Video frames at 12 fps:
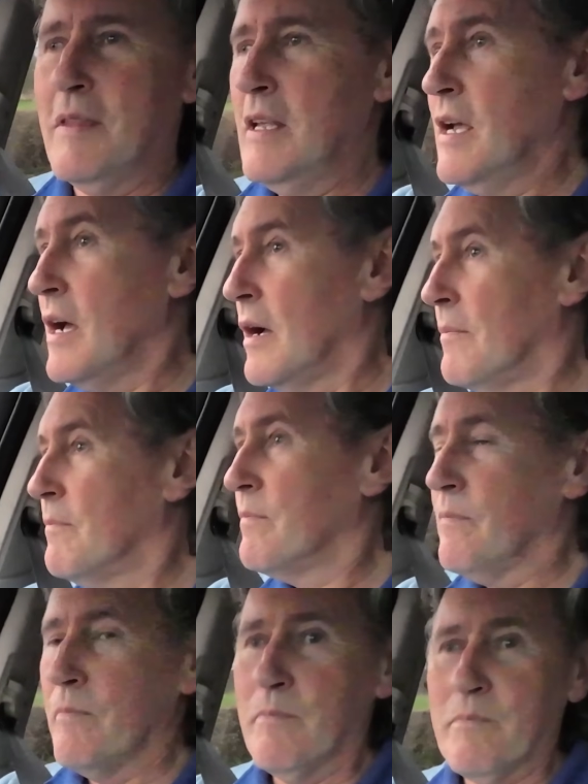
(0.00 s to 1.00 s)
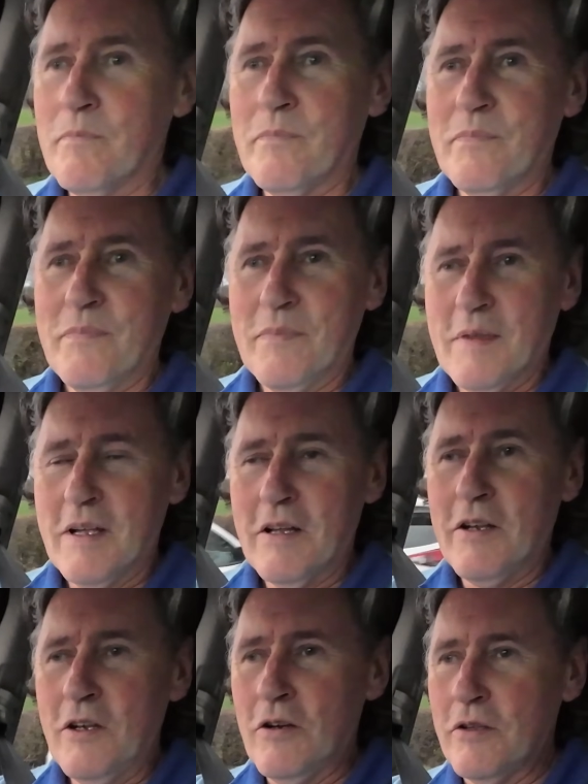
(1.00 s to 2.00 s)
yeah,
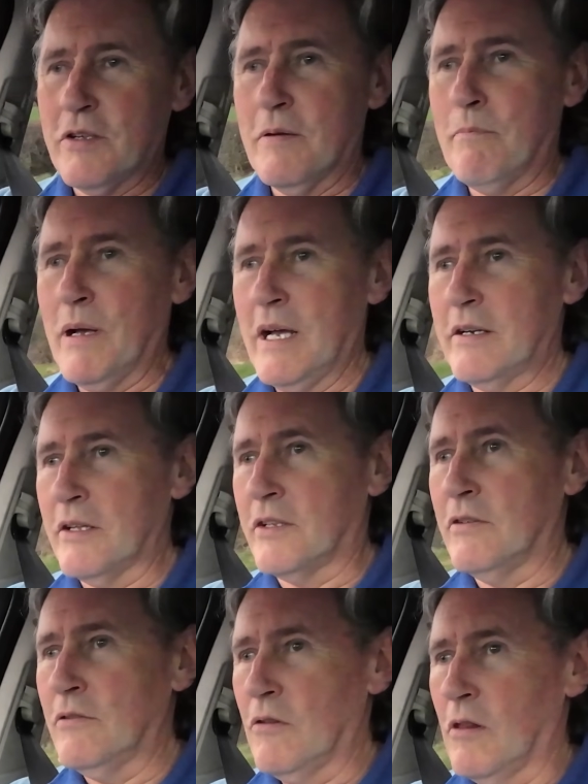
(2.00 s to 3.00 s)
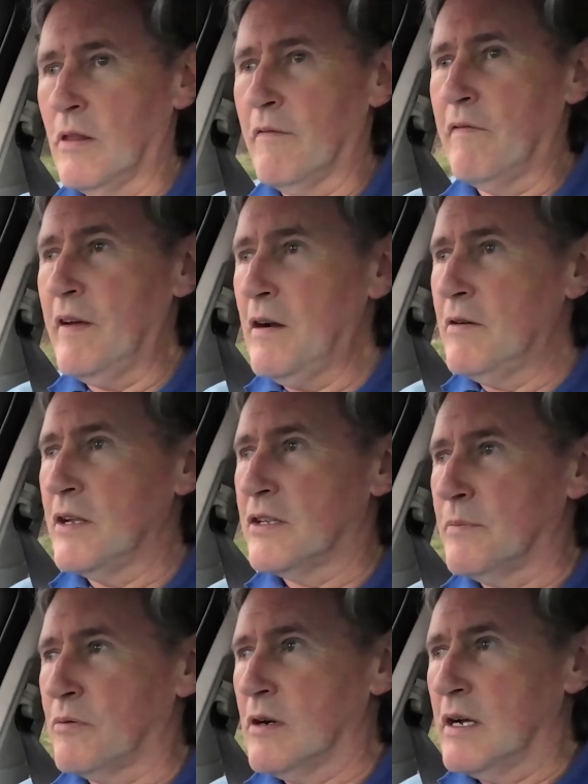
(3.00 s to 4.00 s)
not bad at all. Very
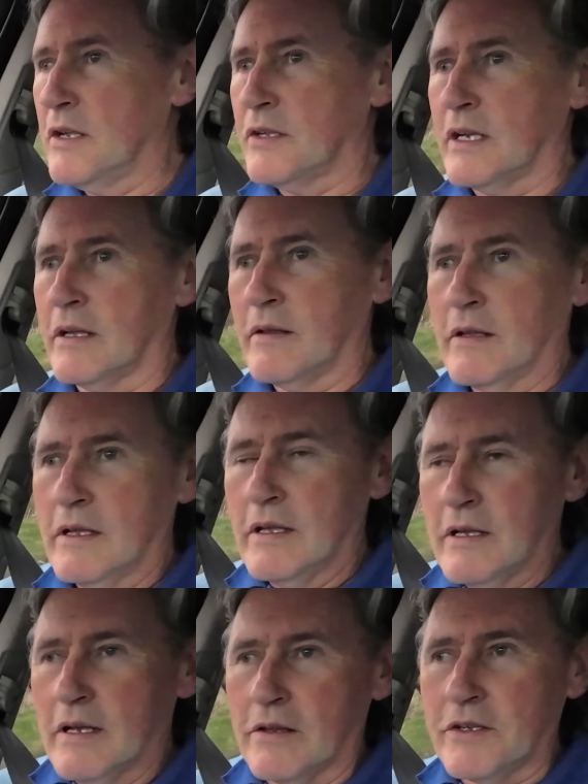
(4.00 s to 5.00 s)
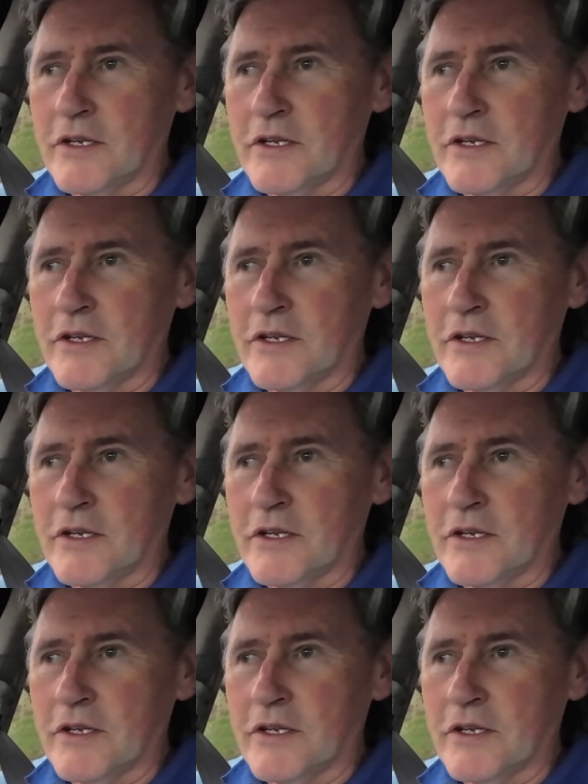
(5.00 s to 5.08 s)
surprising. I'll